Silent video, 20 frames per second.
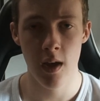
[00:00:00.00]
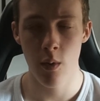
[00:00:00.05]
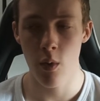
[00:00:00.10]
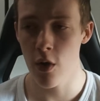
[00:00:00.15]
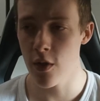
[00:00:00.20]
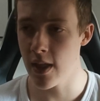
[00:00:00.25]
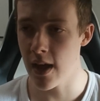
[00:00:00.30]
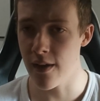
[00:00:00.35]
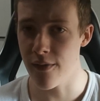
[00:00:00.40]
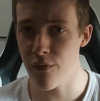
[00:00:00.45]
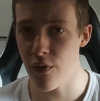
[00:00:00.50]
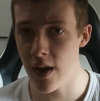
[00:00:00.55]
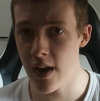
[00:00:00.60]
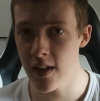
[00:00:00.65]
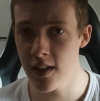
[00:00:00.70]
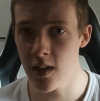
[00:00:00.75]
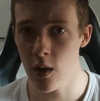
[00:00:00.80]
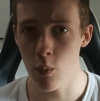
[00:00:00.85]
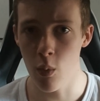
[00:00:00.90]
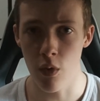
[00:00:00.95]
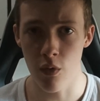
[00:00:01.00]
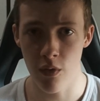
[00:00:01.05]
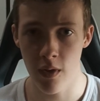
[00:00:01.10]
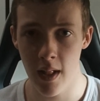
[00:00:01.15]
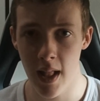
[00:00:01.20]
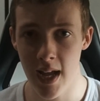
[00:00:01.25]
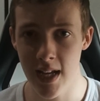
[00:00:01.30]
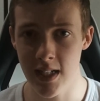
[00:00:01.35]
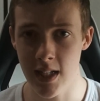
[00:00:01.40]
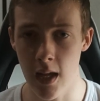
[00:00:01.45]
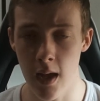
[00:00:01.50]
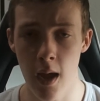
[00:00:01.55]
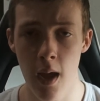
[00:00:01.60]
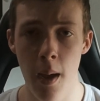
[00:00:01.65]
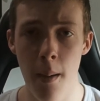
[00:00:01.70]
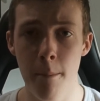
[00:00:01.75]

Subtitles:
Are they afraid that we'll realise that